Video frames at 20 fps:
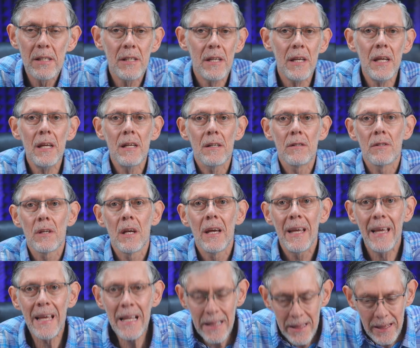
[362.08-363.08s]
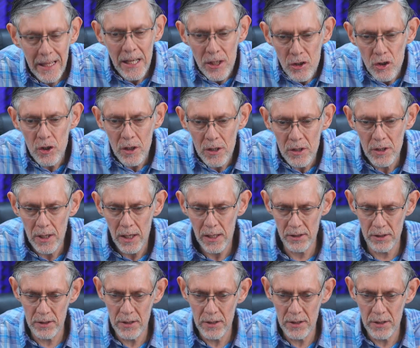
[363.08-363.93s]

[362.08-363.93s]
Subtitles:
is. It teaches us.